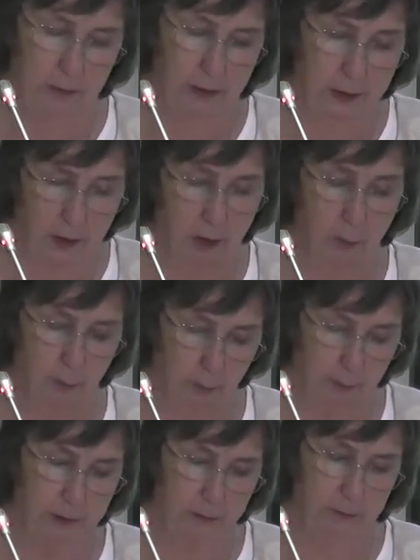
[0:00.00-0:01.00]
I hope we
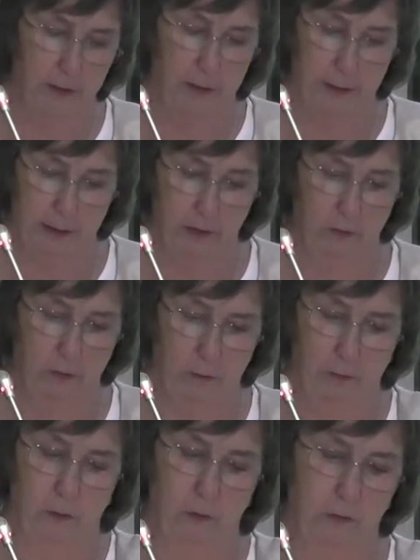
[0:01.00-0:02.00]
will be doing in the next few
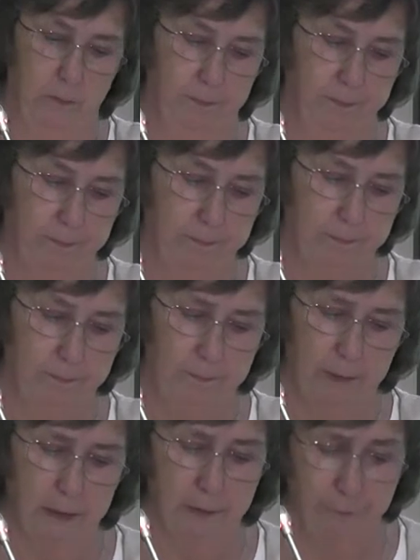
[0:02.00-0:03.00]
months.
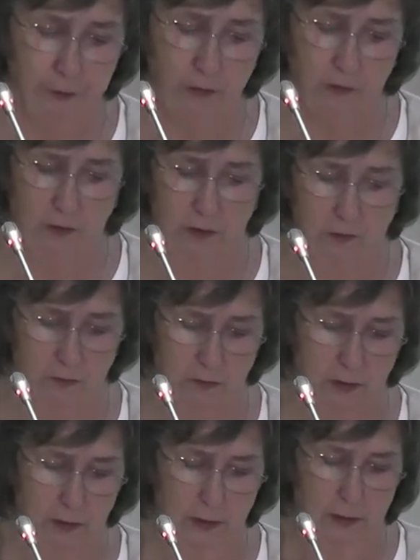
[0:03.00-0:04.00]
The first is
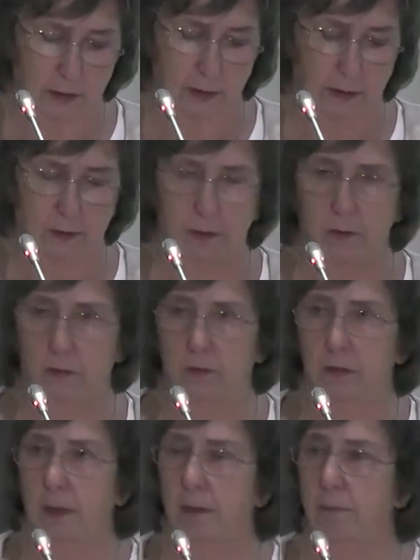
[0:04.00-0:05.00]
that
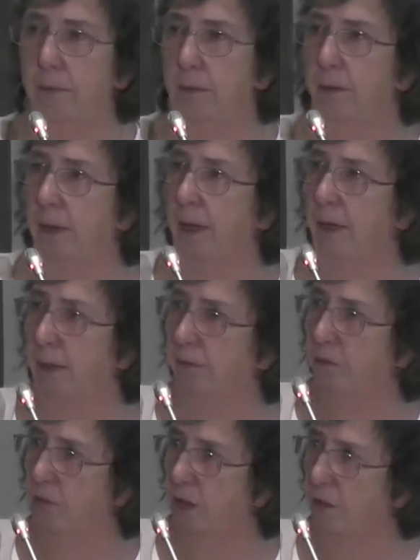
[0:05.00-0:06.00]
I
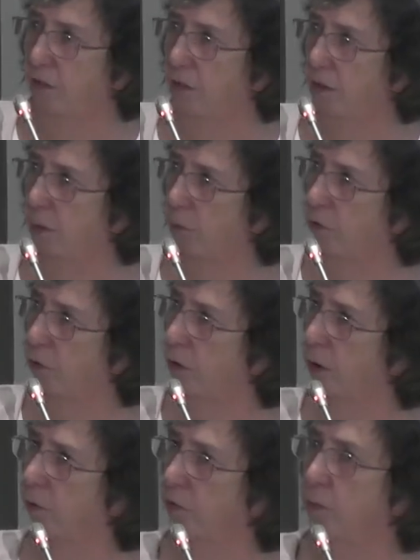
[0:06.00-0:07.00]
have suggested that we should
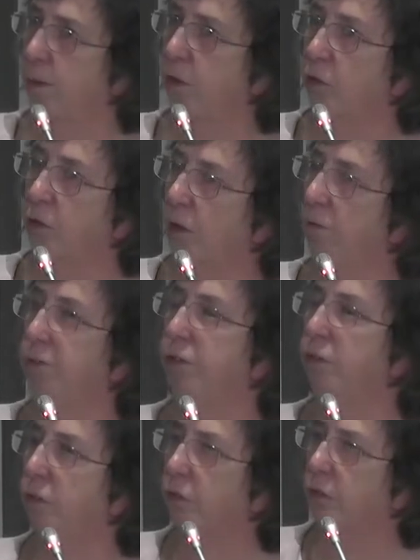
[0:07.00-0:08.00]
hold a special
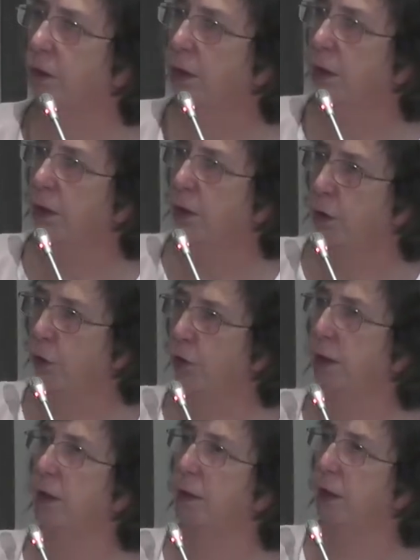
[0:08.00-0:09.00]
conference
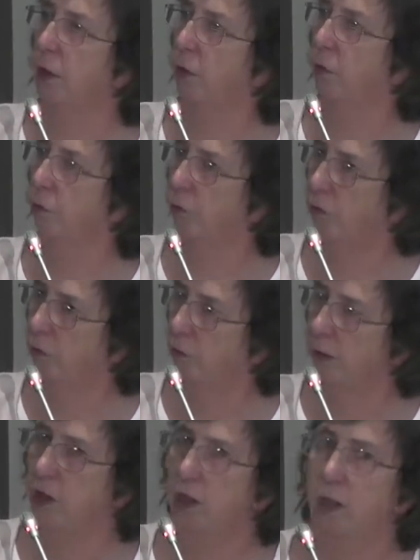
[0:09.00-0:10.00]
looking at the whole
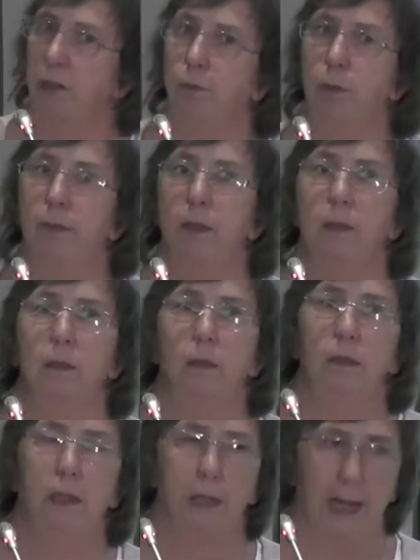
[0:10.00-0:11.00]
situation of women
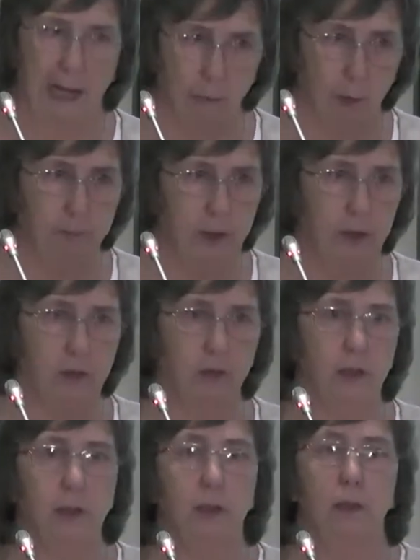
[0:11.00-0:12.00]
in our
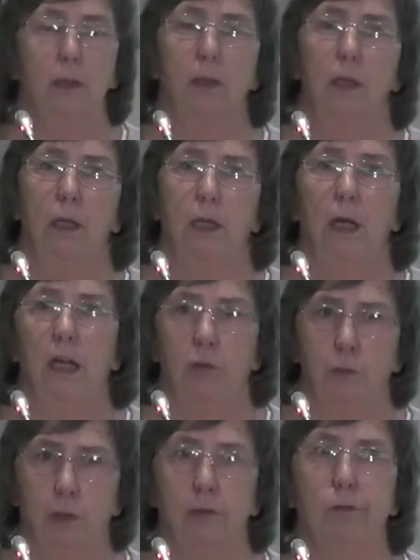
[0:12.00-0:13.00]
party
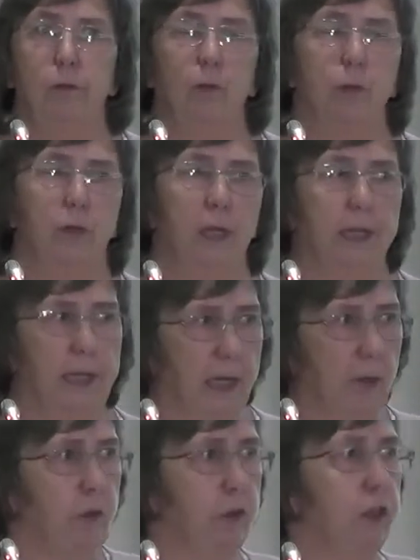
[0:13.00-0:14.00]
as we go forward and
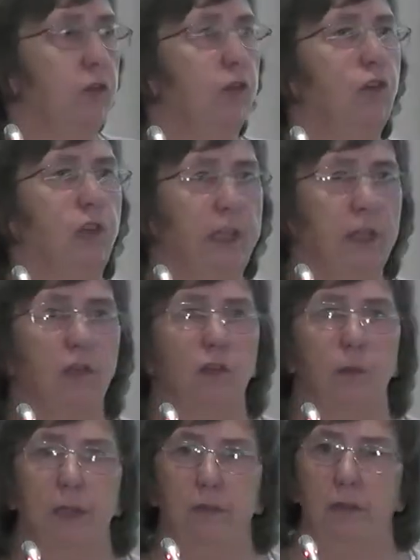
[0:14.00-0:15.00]
how we're going to change
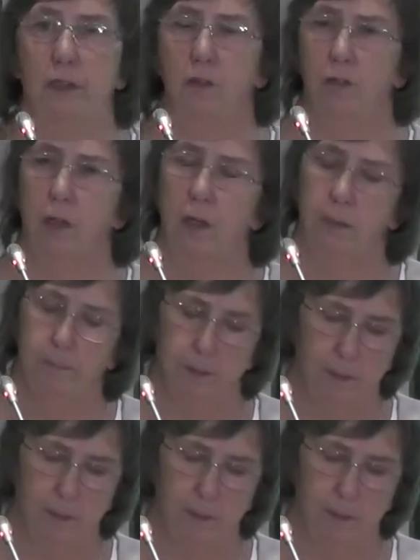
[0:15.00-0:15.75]
the way things are.